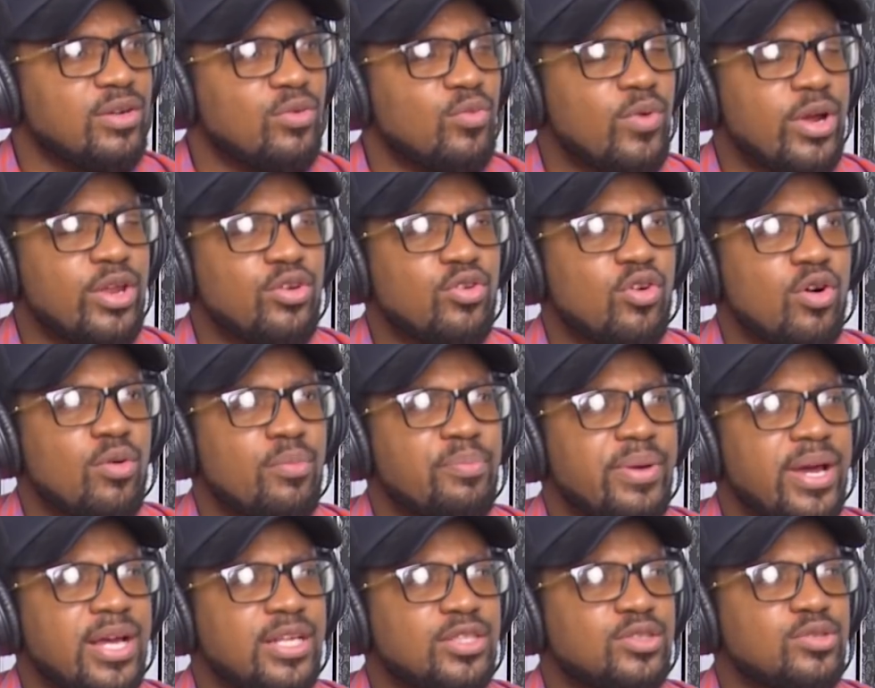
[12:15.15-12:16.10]
When you
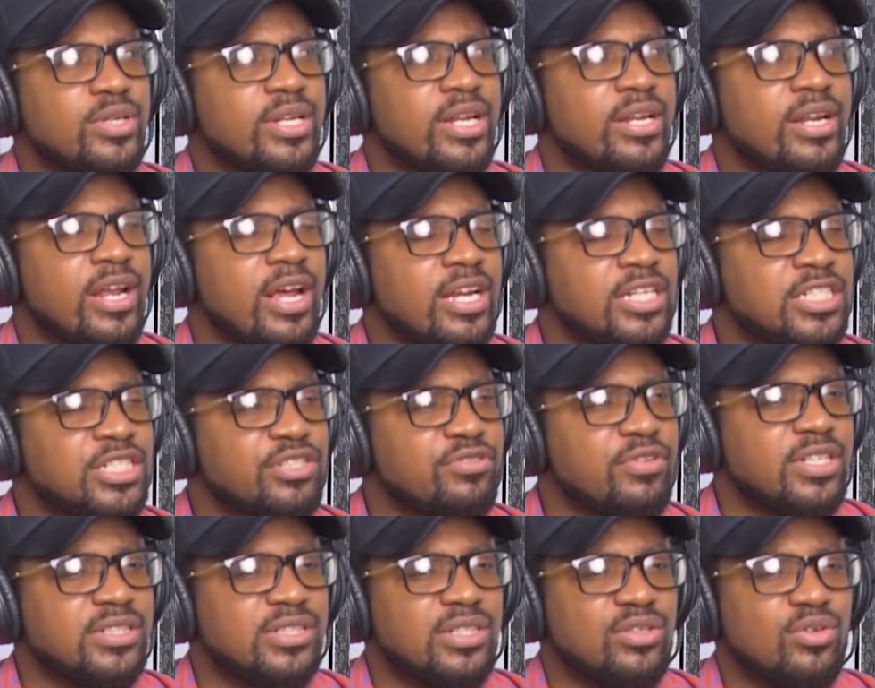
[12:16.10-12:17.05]
compare it to the
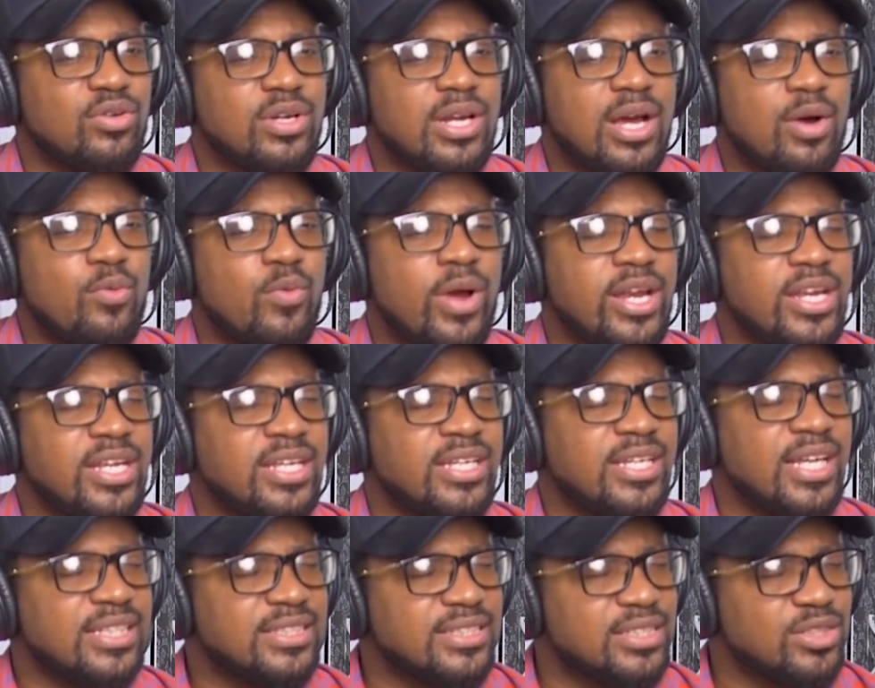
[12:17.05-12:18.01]
Nigerians and all that, where they
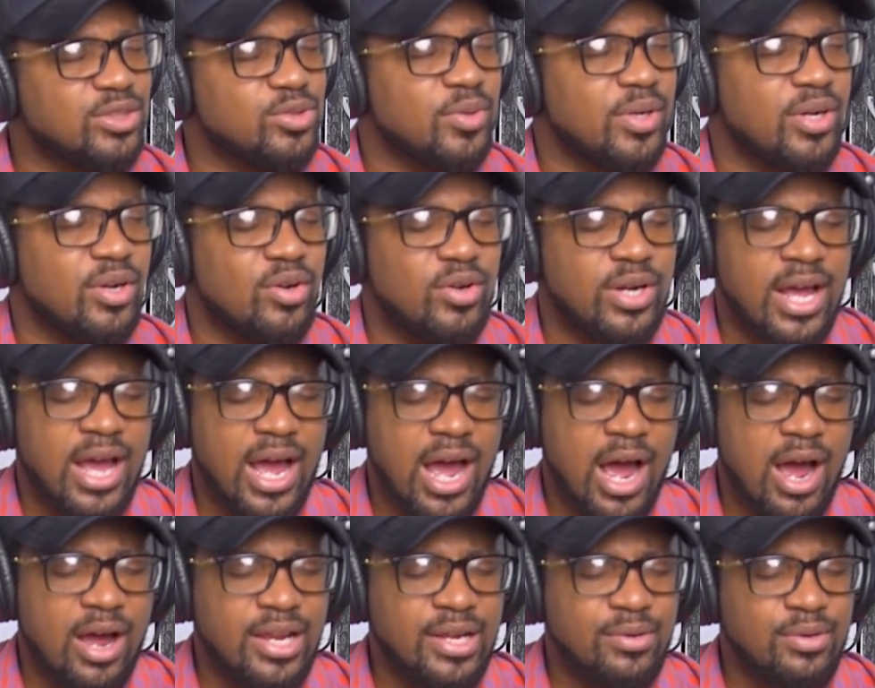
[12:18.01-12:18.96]
get into and all that,
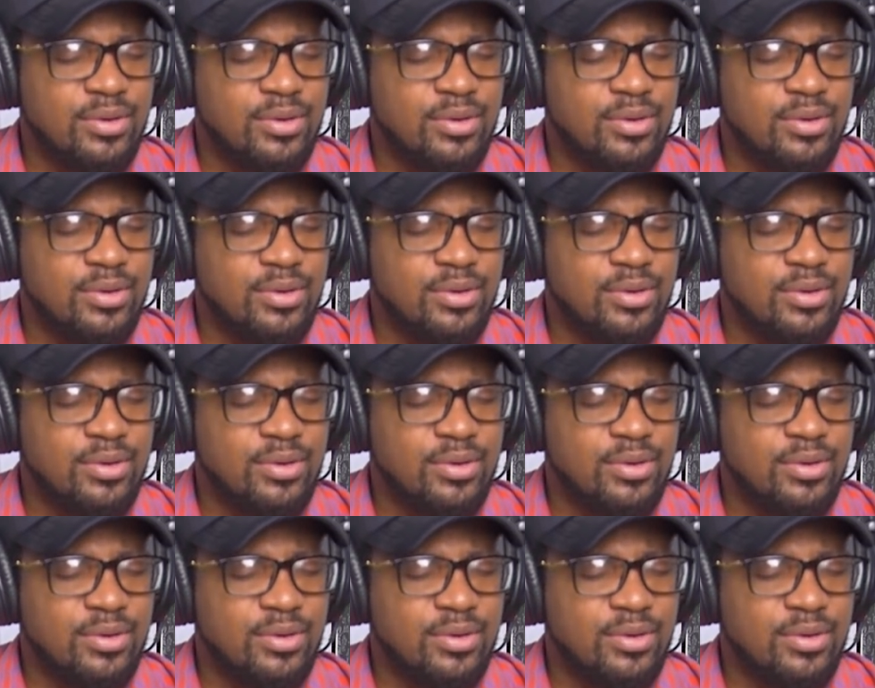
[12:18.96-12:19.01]
our